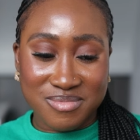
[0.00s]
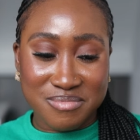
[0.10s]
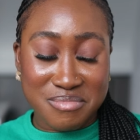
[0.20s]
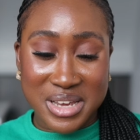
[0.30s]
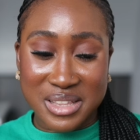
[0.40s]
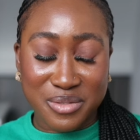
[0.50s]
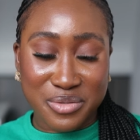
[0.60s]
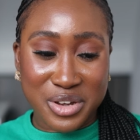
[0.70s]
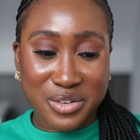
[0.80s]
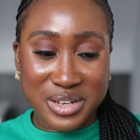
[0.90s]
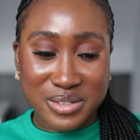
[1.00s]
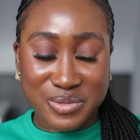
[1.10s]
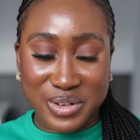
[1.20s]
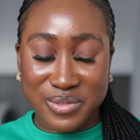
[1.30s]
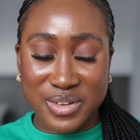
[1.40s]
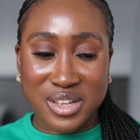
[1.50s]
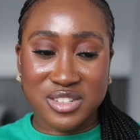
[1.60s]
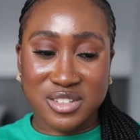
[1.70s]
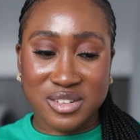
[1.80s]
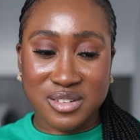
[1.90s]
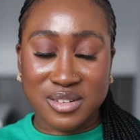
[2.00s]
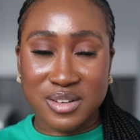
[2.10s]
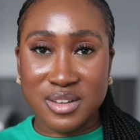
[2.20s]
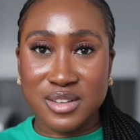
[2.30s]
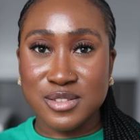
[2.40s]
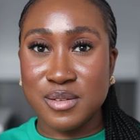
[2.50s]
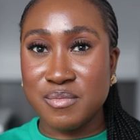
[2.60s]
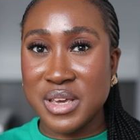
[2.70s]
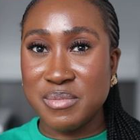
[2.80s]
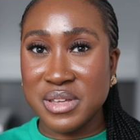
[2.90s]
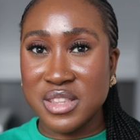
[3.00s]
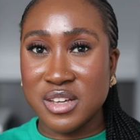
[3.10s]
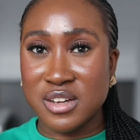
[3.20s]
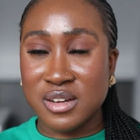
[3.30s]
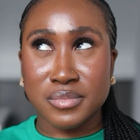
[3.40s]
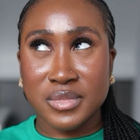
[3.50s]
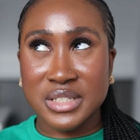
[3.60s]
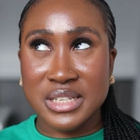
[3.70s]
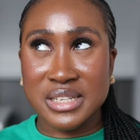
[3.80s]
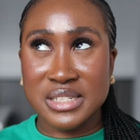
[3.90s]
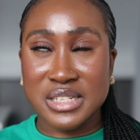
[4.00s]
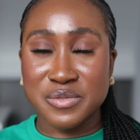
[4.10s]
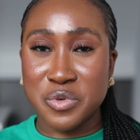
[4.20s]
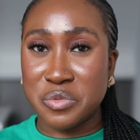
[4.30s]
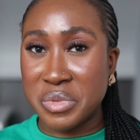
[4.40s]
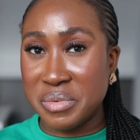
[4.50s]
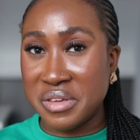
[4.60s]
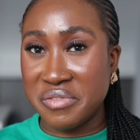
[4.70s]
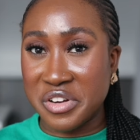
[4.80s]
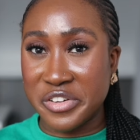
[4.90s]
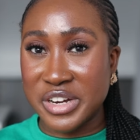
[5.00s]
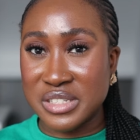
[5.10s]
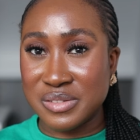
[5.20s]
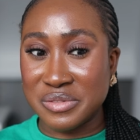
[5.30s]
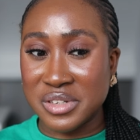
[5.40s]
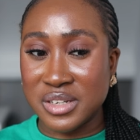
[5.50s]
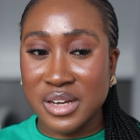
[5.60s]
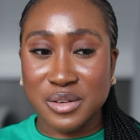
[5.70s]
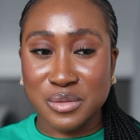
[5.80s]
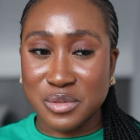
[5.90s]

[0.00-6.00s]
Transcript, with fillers: made a fragrance-free version. So maybe the sensitive one may be fragrance free, I don't